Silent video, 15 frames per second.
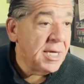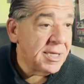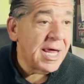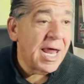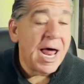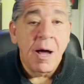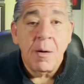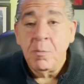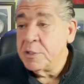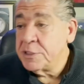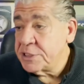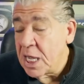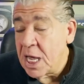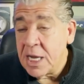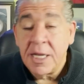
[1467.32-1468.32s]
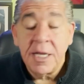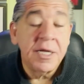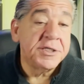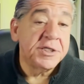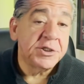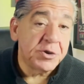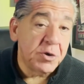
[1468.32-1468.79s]
that album was on. And
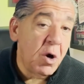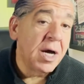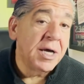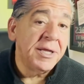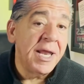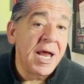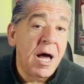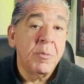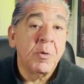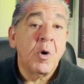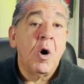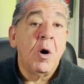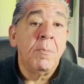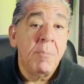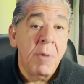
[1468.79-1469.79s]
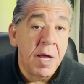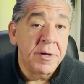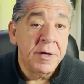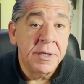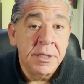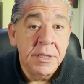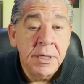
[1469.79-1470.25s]
there's a song on that album called
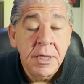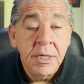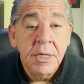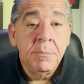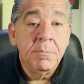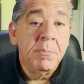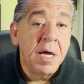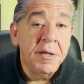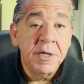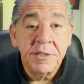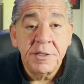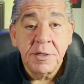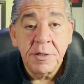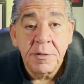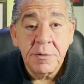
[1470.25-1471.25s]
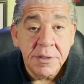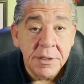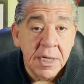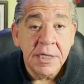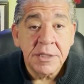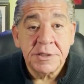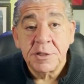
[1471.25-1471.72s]
Mother. Mother, do you
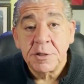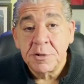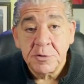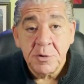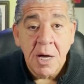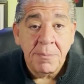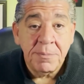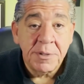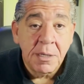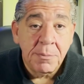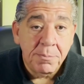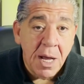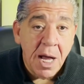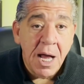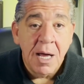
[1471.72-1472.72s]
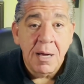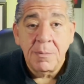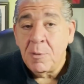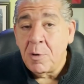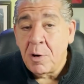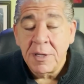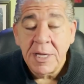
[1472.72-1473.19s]
think she'll drop the
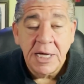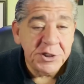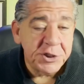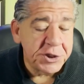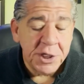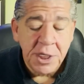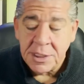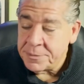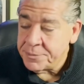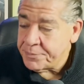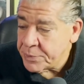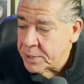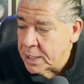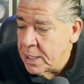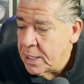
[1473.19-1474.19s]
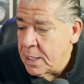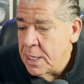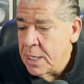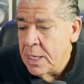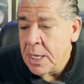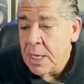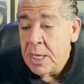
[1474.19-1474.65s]
bomb? All that shit.
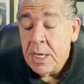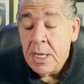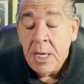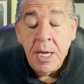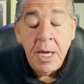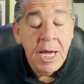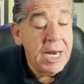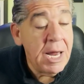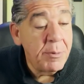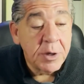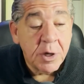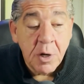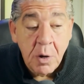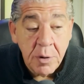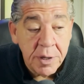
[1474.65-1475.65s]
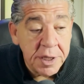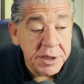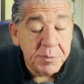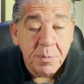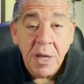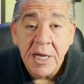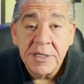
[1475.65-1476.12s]
And I would go to
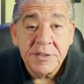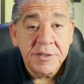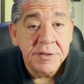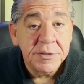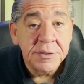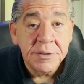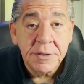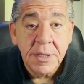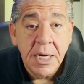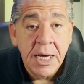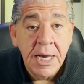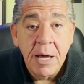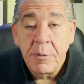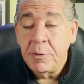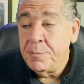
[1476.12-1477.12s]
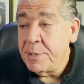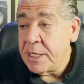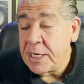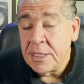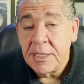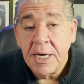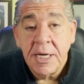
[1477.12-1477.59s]
these places and I would
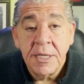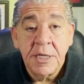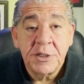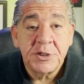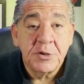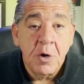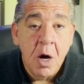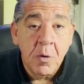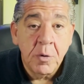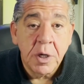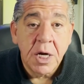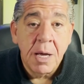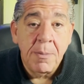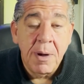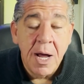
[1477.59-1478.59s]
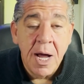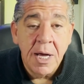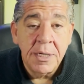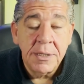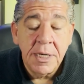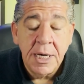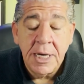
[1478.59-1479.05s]
be in there and this song would come
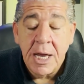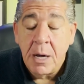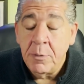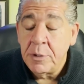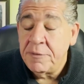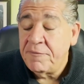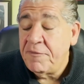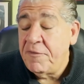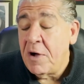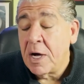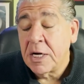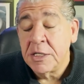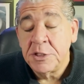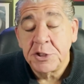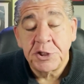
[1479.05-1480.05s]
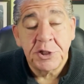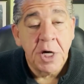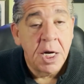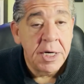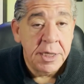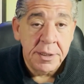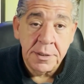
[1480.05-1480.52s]
on and I would fucking
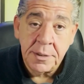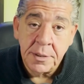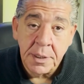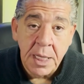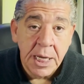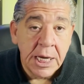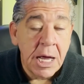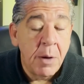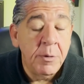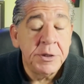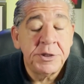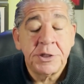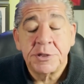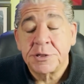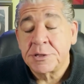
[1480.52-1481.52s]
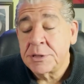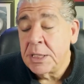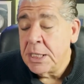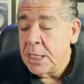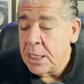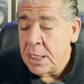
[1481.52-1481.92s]
shun it. Like I would just